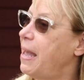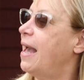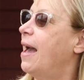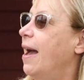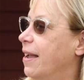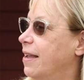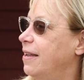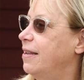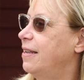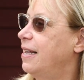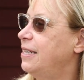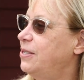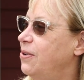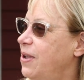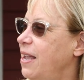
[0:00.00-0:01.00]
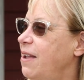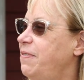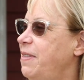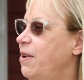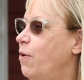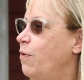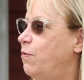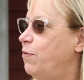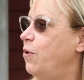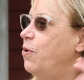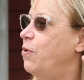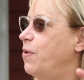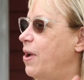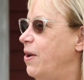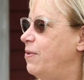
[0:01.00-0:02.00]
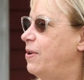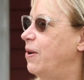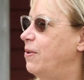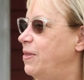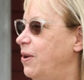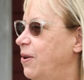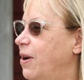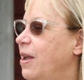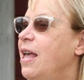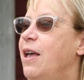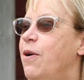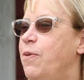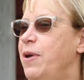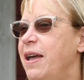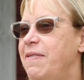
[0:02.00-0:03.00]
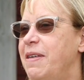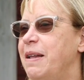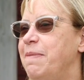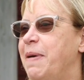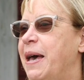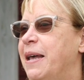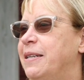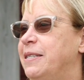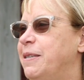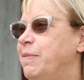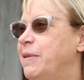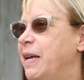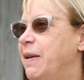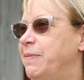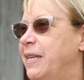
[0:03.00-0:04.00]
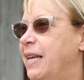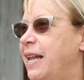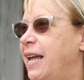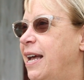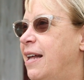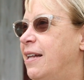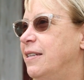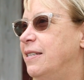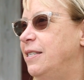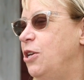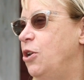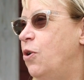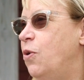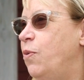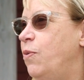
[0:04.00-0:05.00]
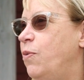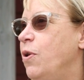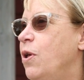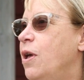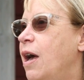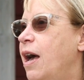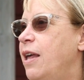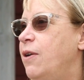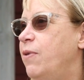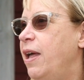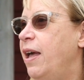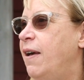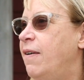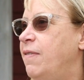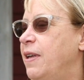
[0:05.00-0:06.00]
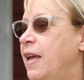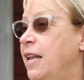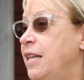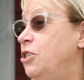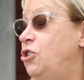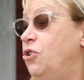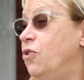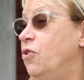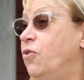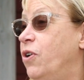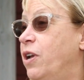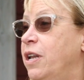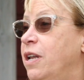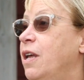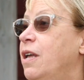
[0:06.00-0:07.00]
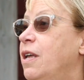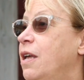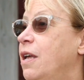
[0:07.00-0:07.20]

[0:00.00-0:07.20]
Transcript: back. It's okay if they go float around yeah. out there. We have that battle sometimes at Al's. You know, when I don't have any children.